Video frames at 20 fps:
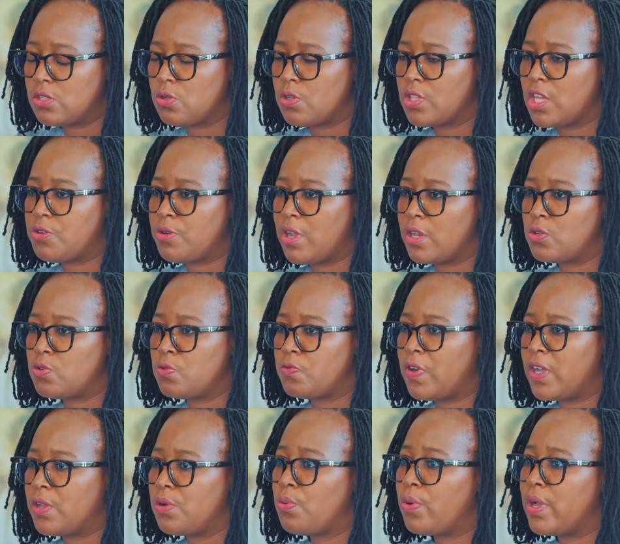So they're trying to
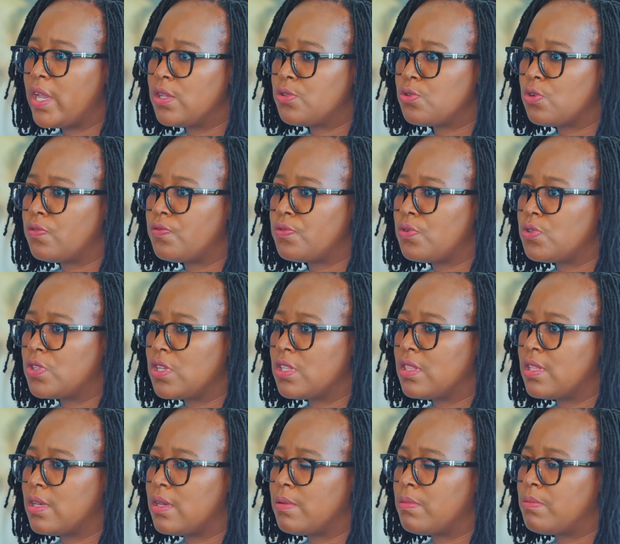find ways of
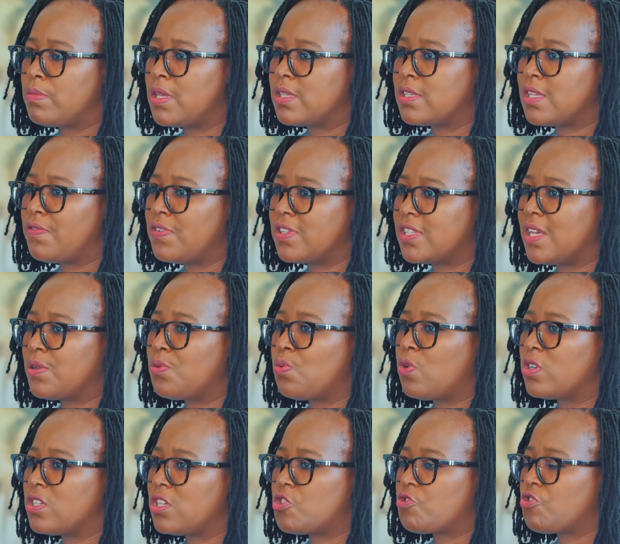using the service that
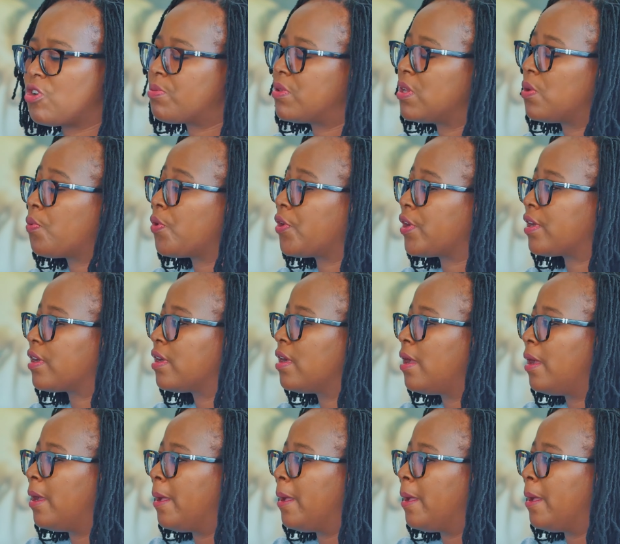won't disrupt their work.